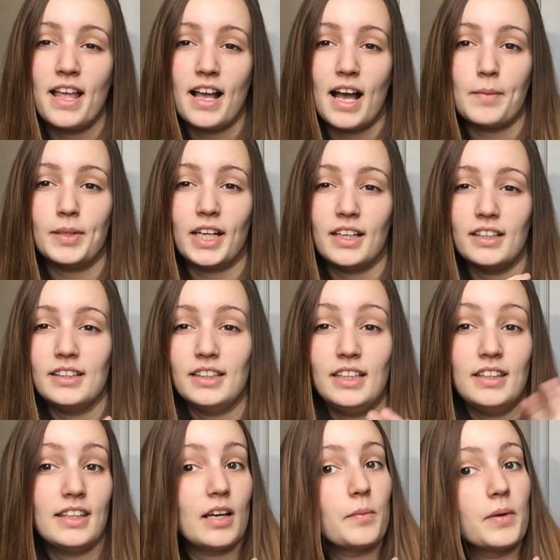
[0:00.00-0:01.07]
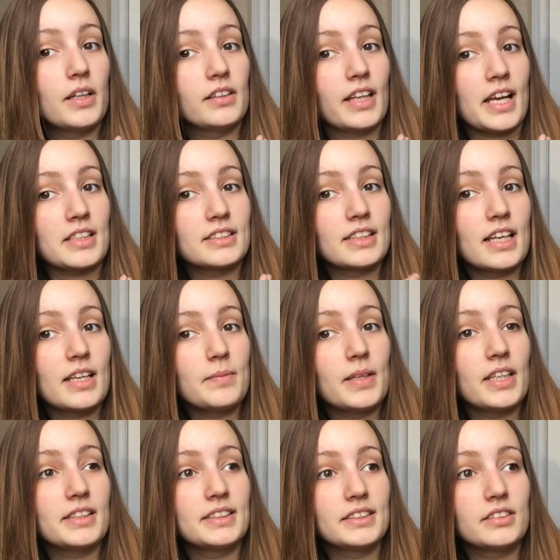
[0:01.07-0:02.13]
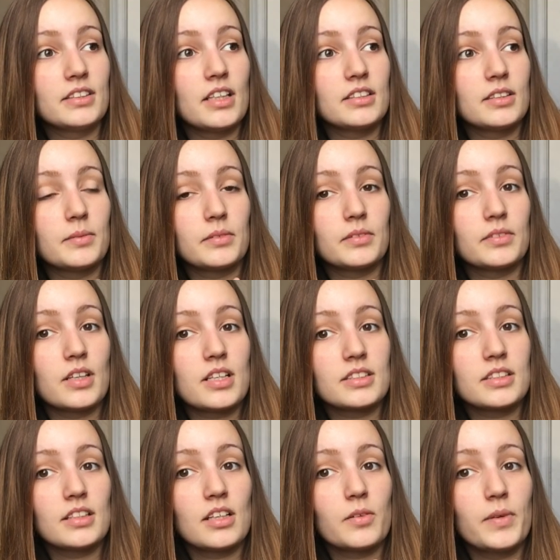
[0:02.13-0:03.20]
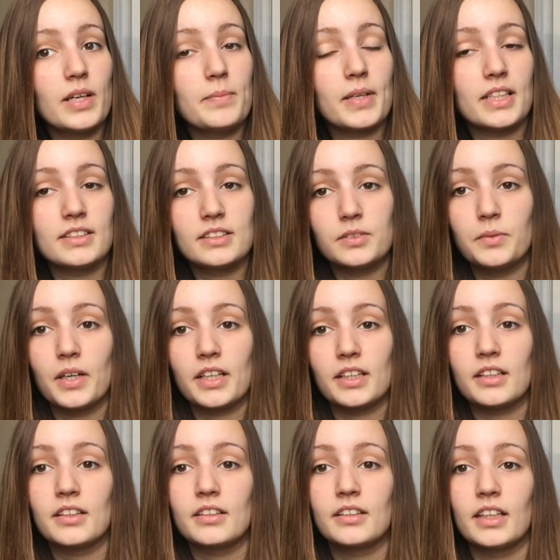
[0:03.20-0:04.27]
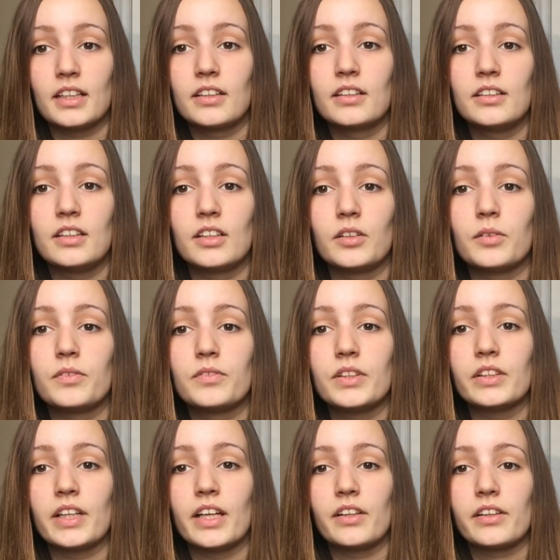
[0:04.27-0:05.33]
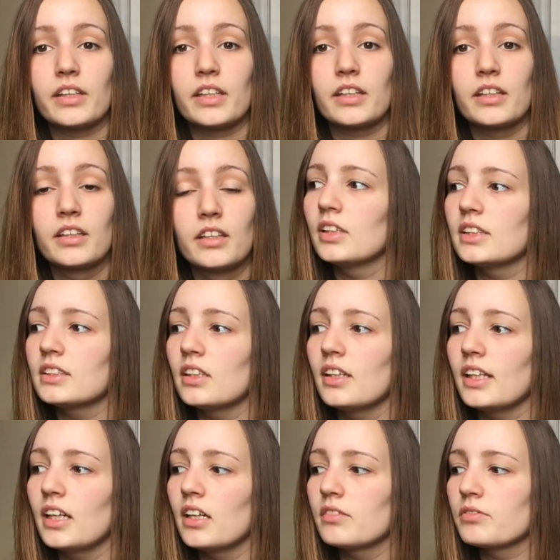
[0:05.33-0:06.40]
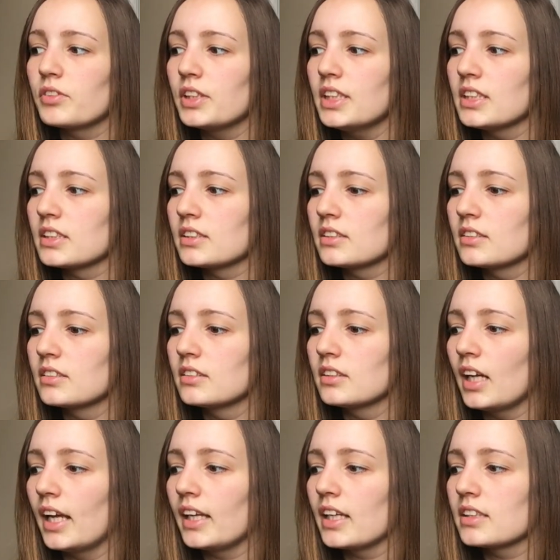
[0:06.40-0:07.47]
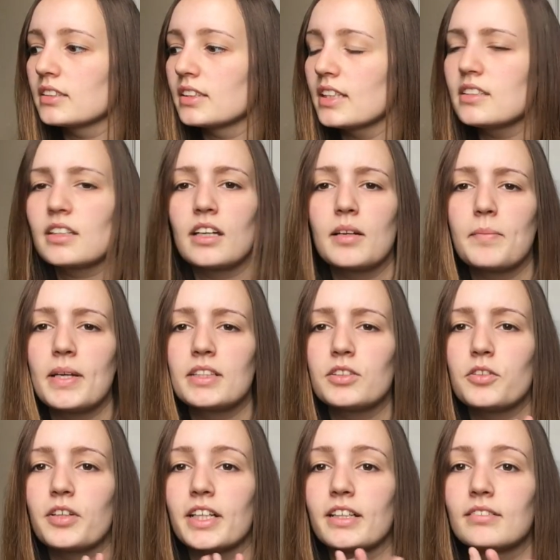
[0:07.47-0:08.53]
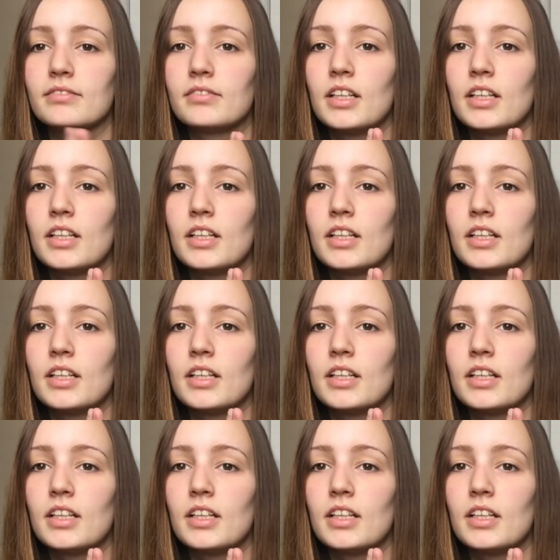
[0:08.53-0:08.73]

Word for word: I mean, I didn't eat that well last time and I still lost a lot of weight, but I still want to like, you know, feel healthy. That's all I got for this, I guess. That's kind of my story.